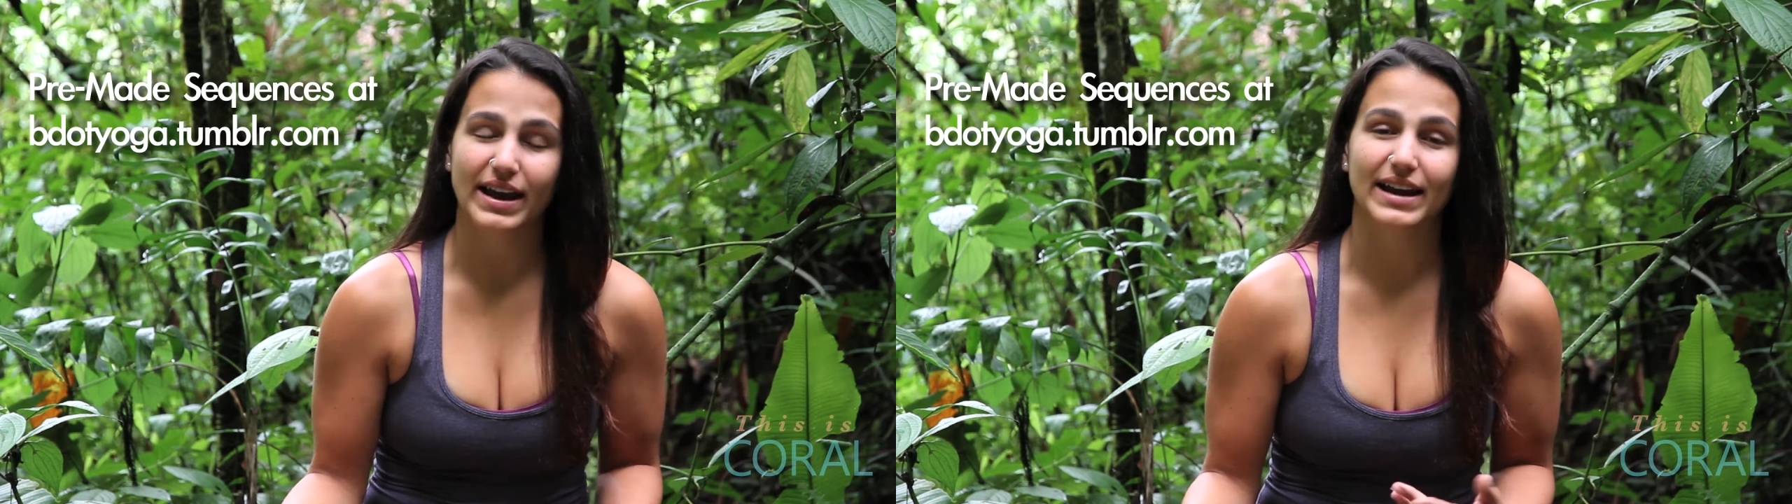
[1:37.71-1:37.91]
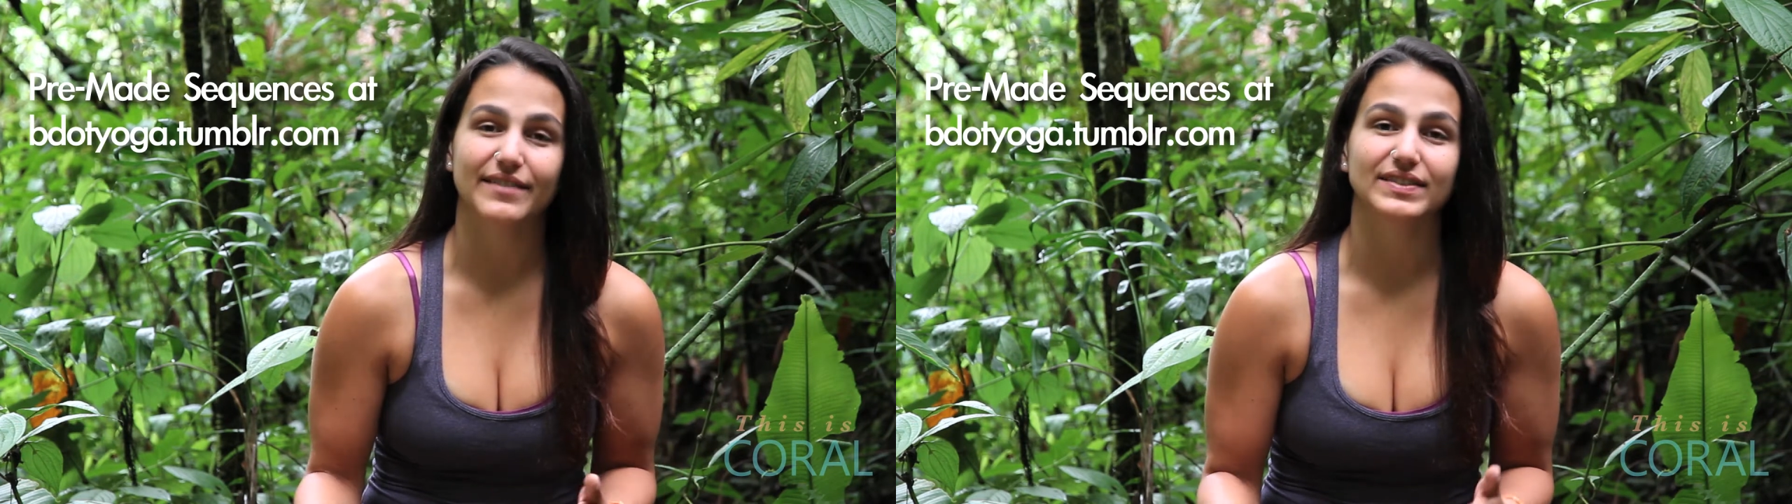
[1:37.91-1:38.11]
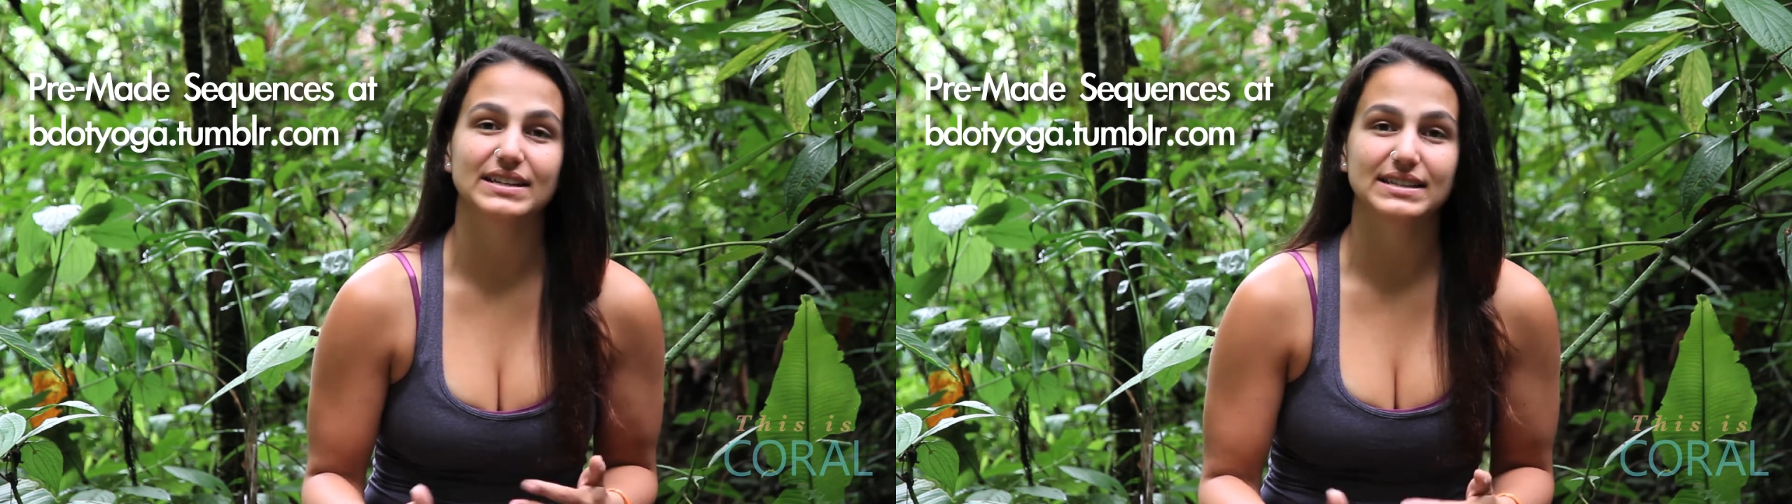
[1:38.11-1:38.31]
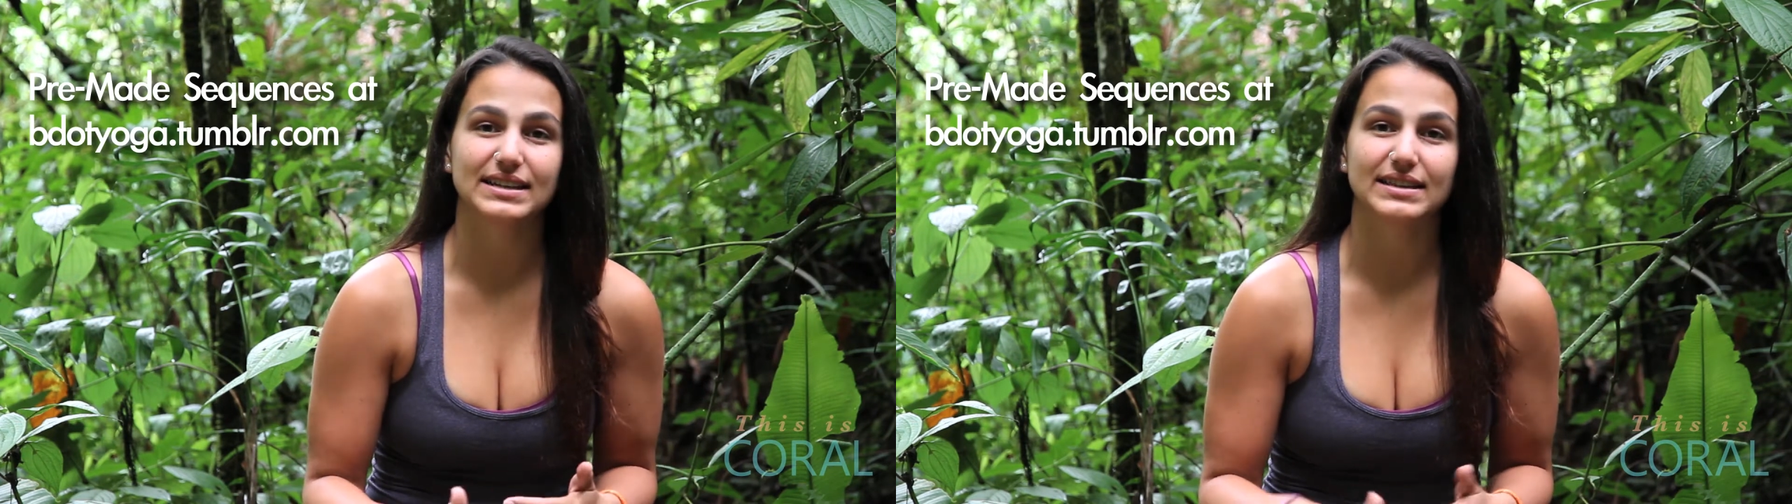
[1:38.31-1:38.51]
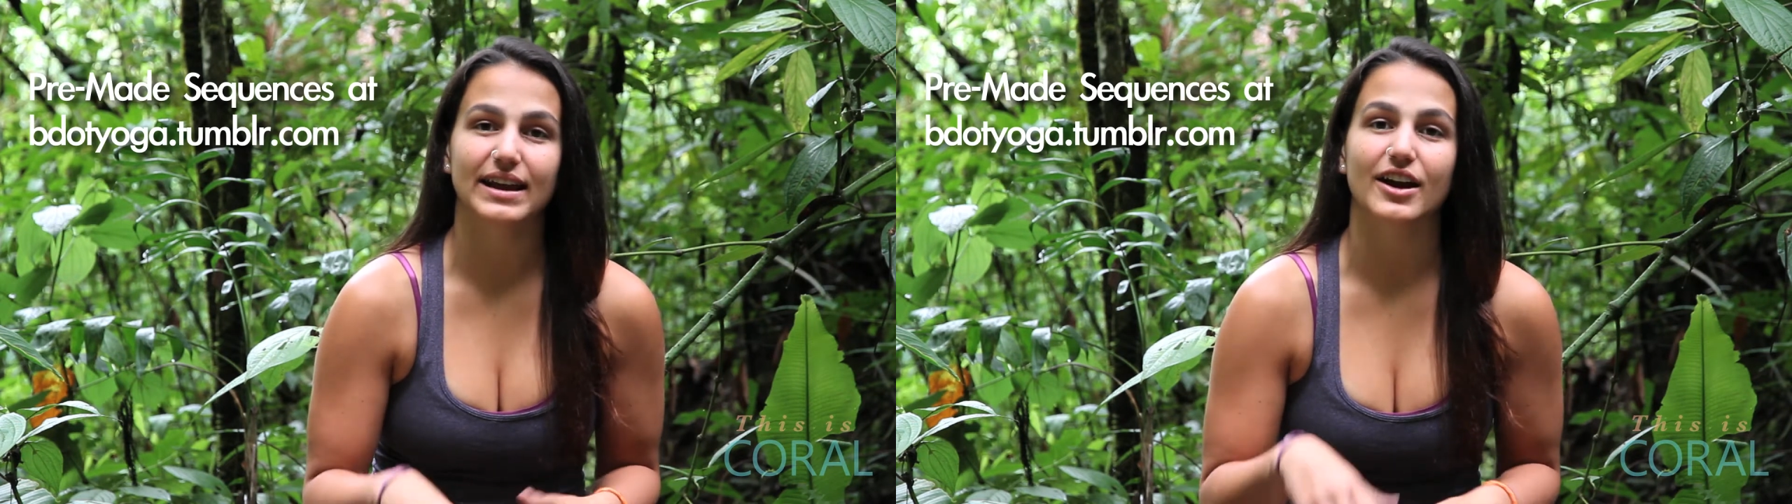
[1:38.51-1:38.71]
and I've
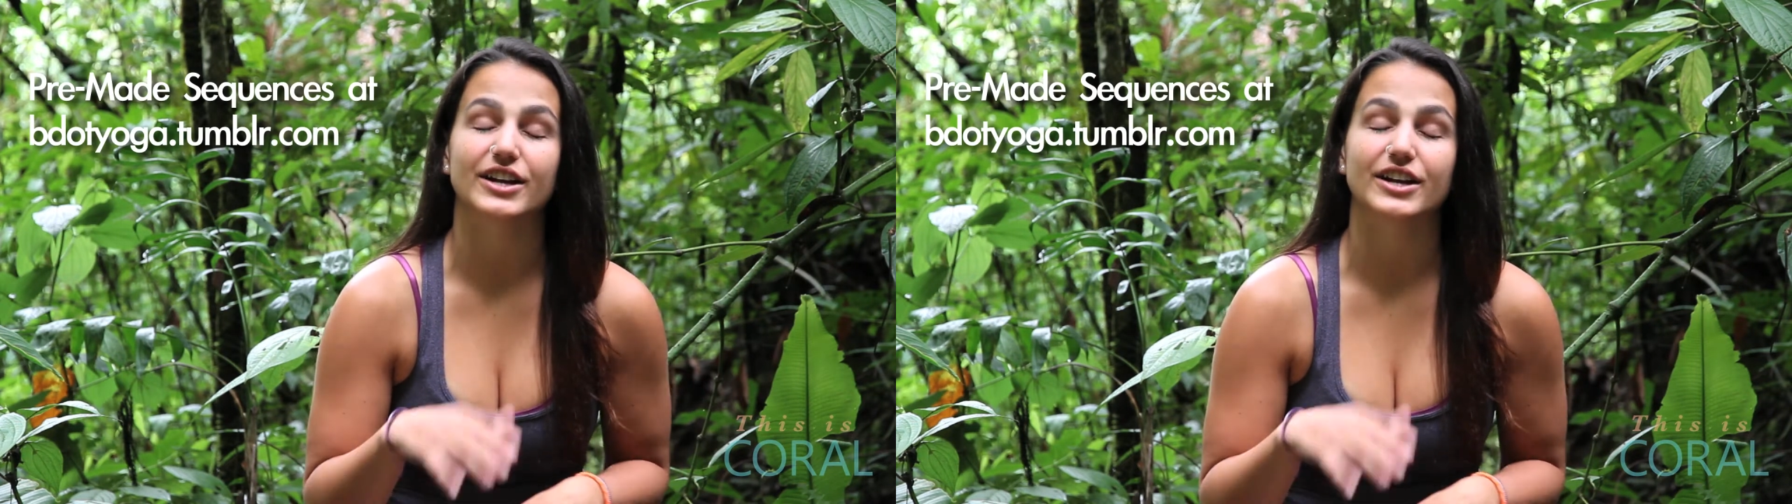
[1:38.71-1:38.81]
listed there